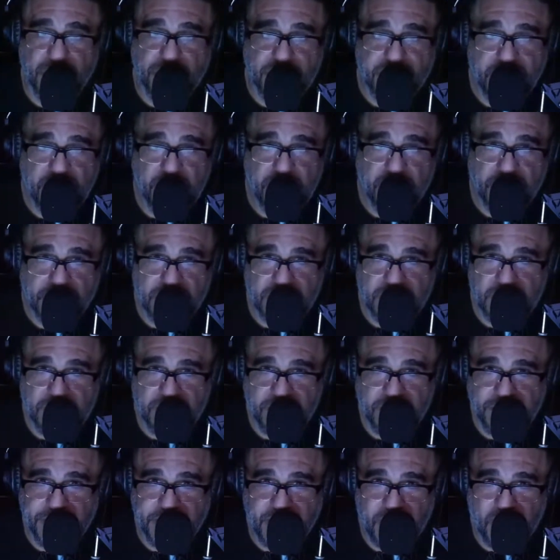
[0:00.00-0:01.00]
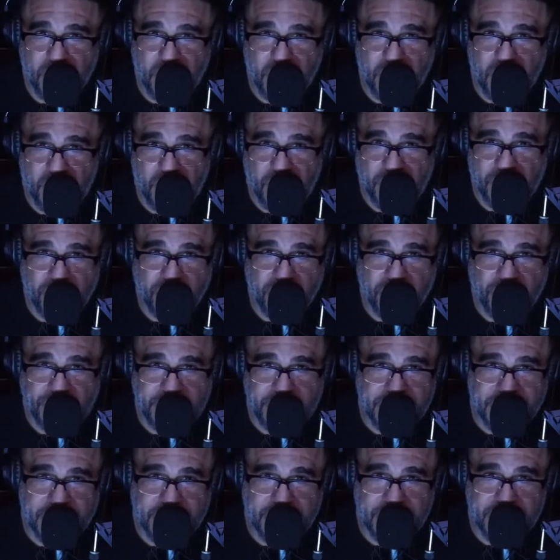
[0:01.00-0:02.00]
the ones who bring all the great
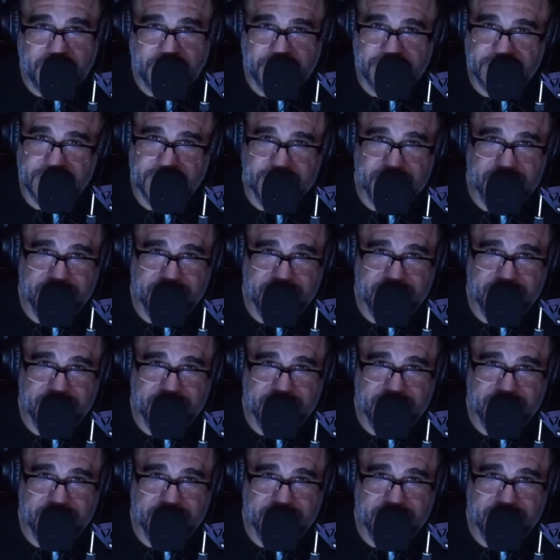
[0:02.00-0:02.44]
things